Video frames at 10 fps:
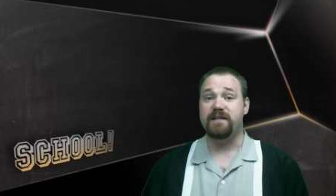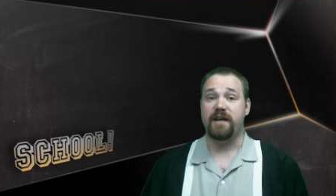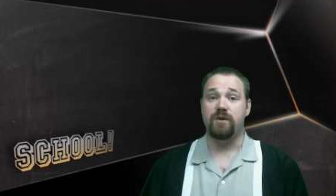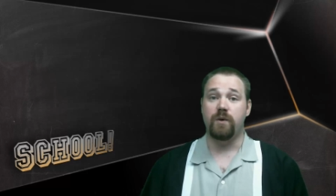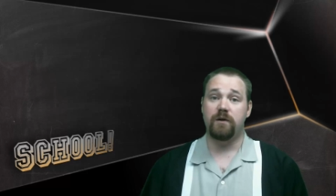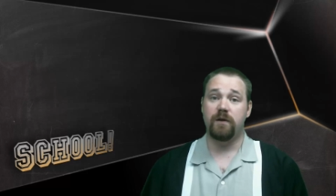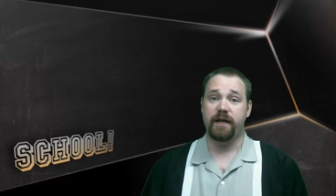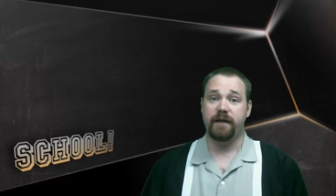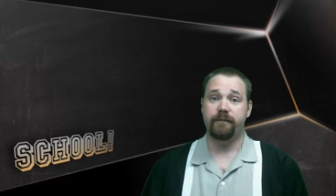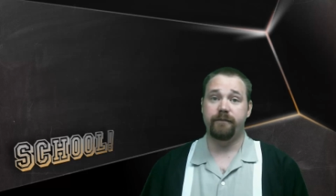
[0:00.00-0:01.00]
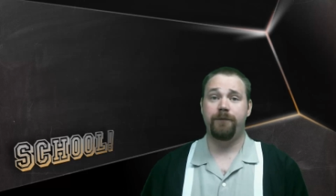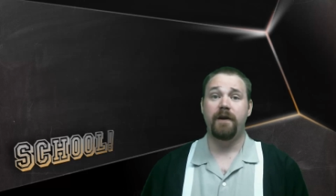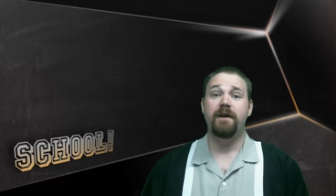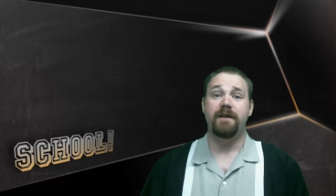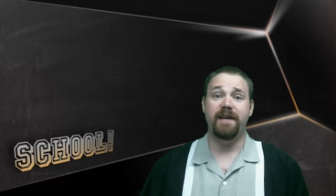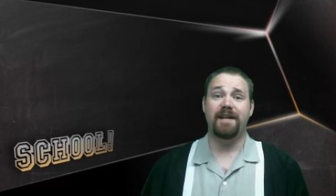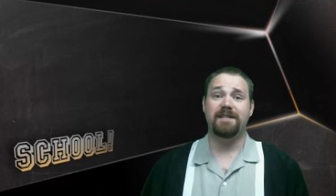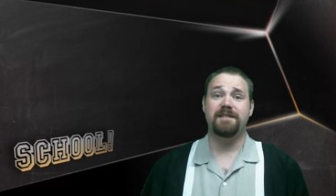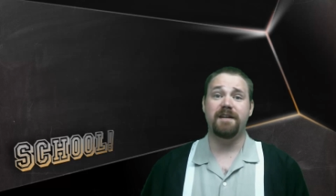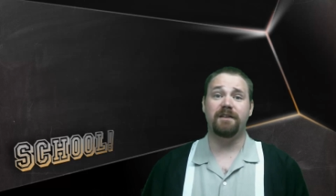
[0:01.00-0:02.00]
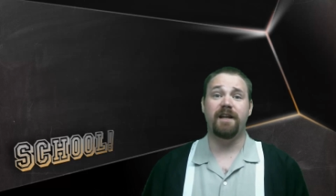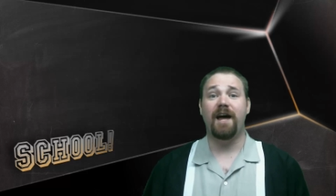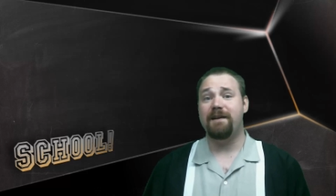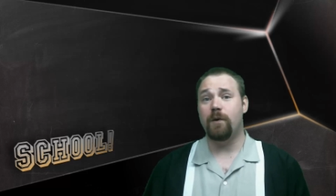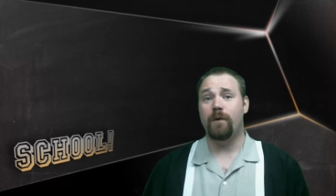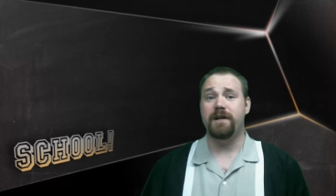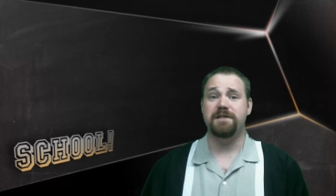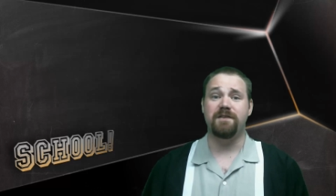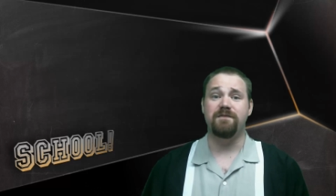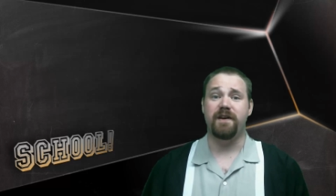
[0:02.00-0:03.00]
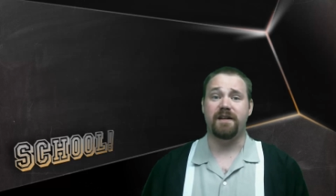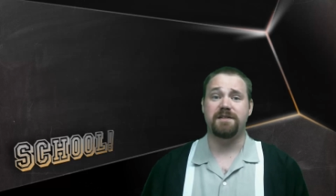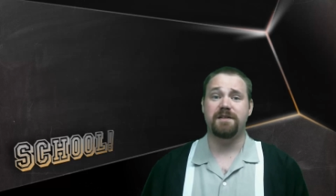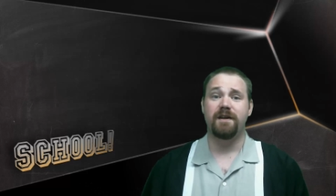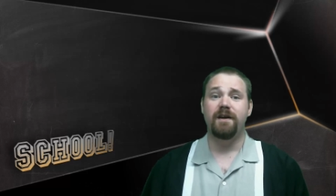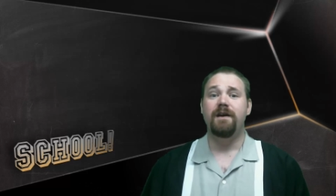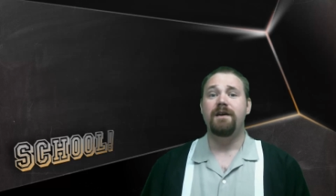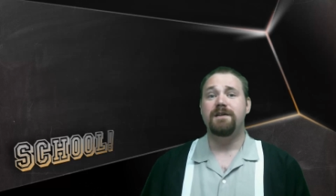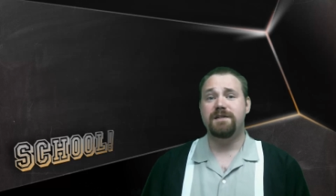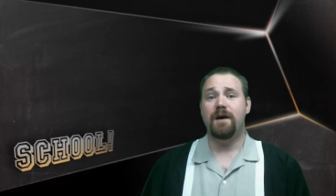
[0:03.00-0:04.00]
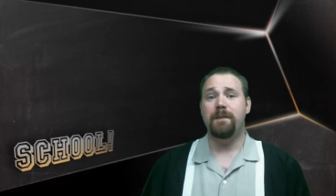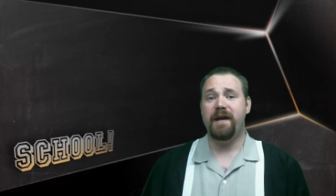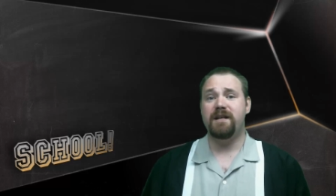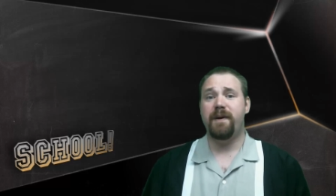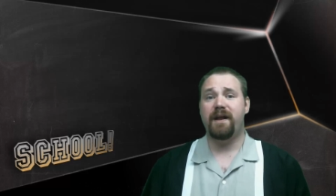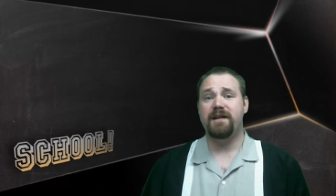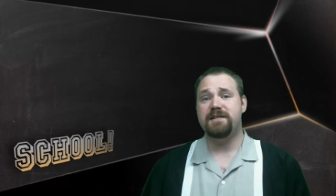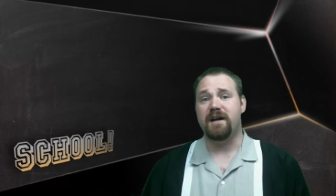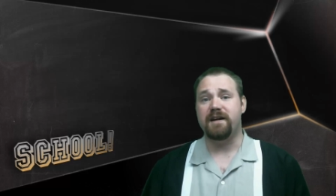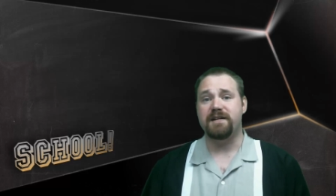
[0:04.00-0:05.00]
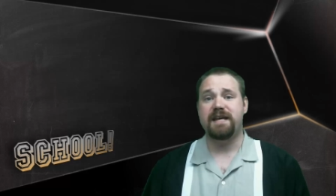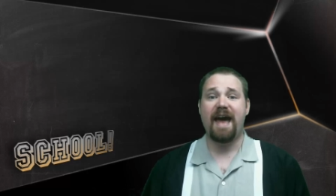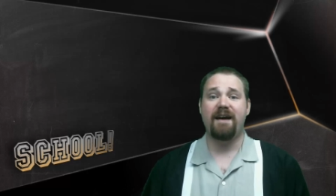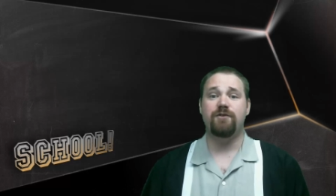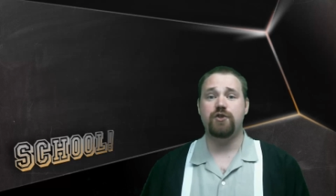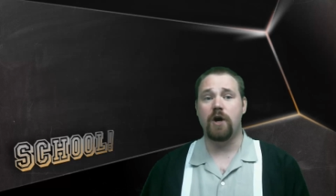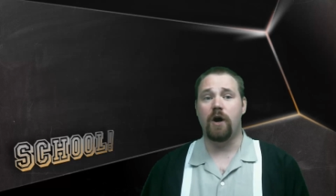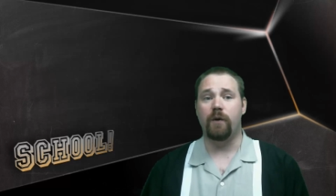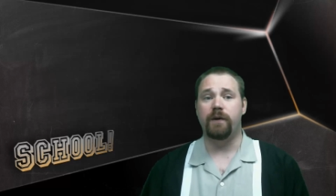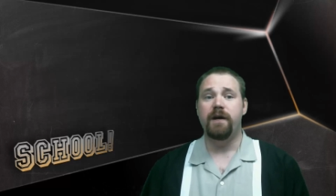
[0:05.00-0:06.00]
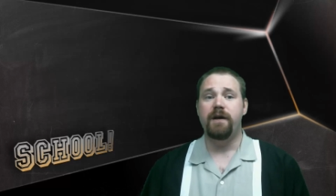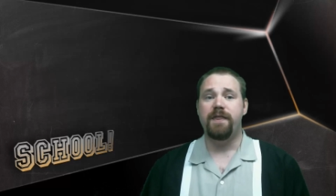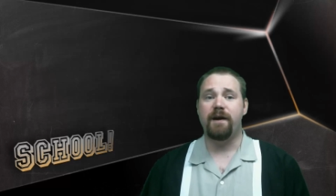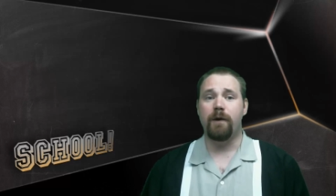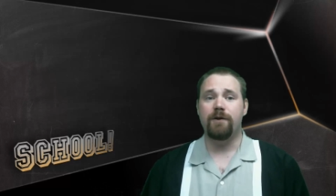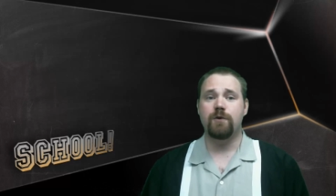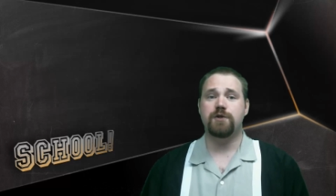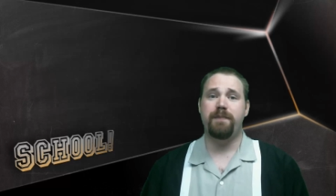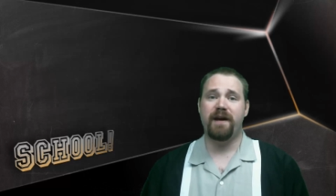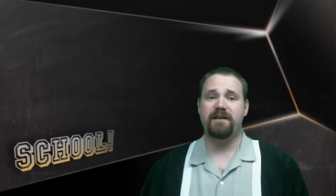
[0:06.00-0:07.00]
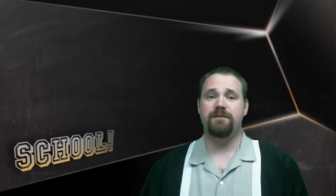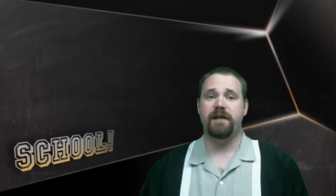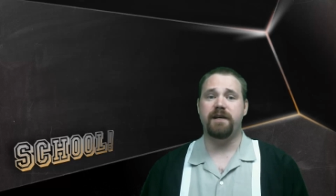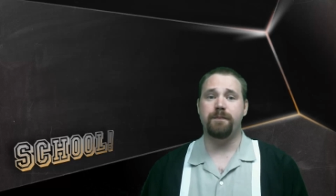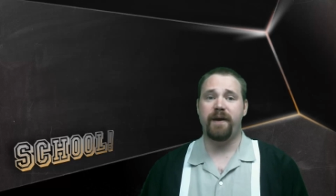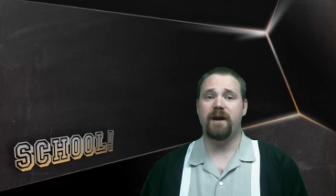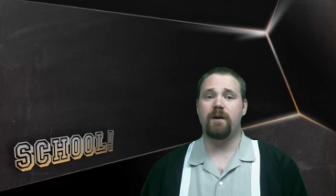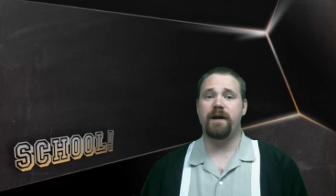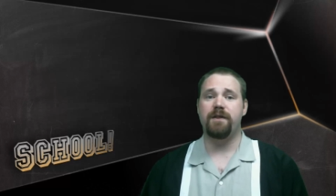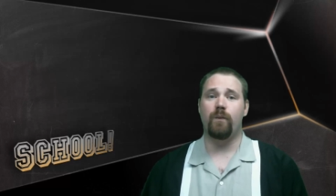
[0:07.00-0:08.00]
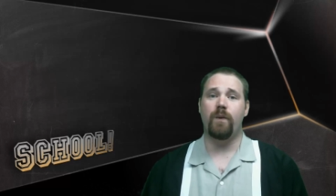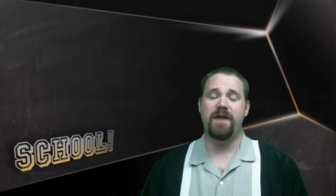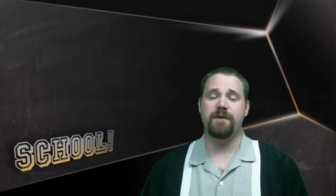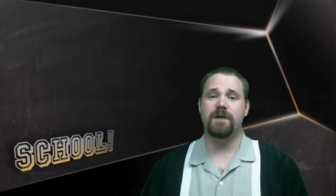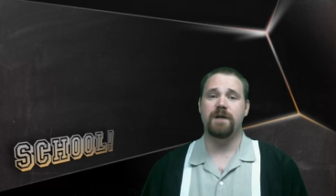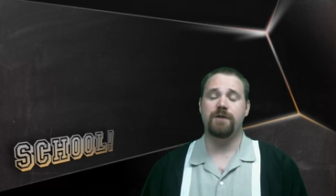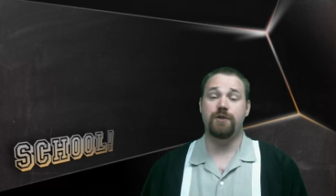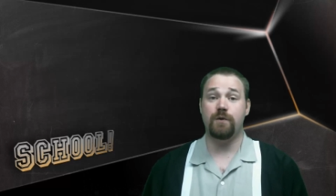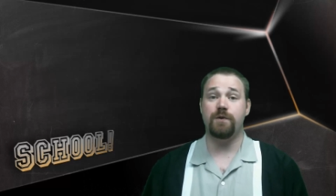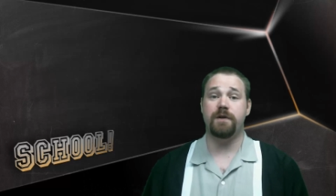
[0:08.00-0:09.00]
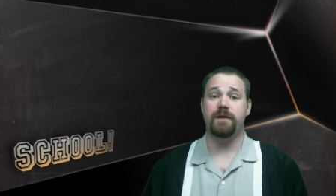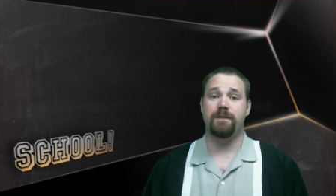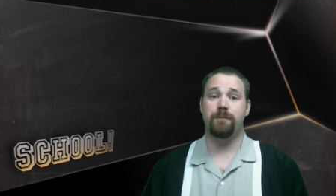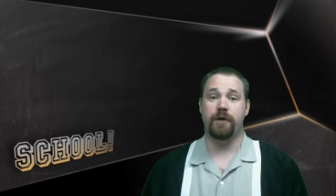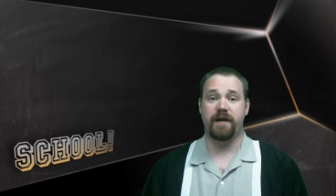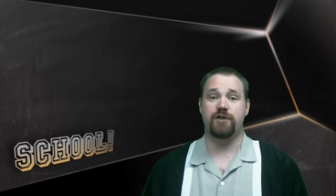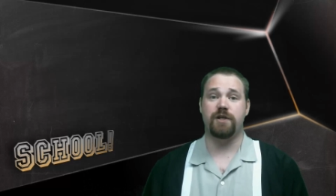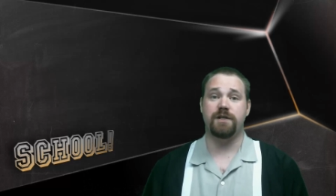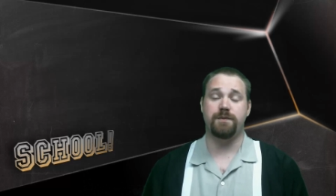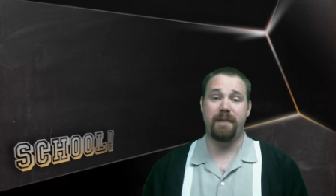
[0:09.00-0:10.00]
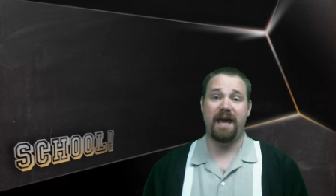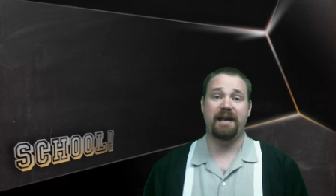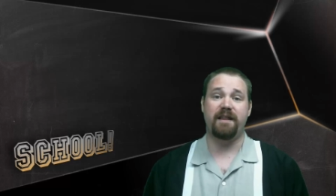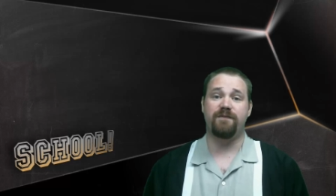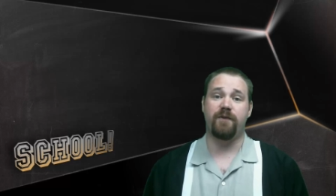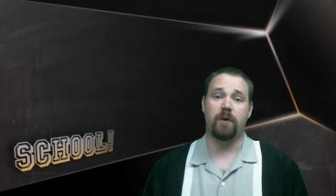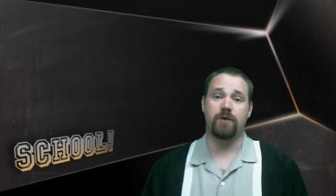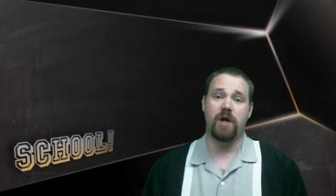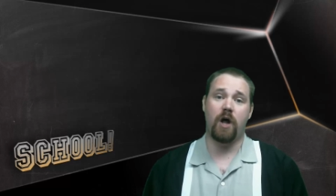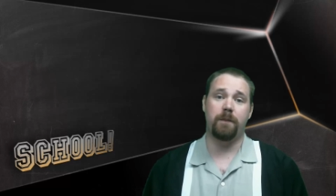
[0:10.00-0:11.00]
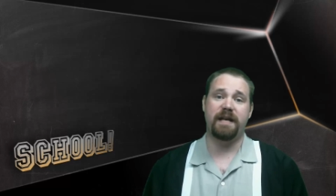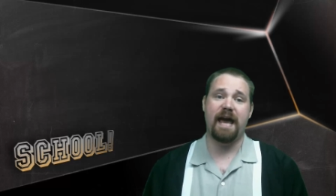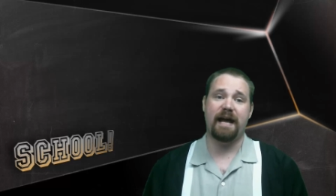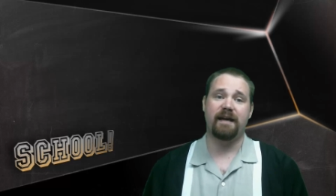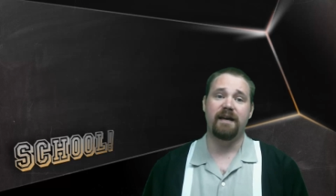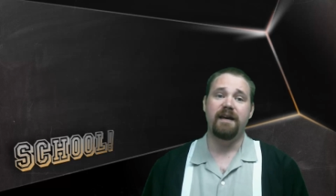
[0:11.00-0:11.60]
tend to agree. Yet still, not everyone is convinced. Some independent studies have shown that retrospectively comparing the weather to the predictions made in the Farmer's Almanac,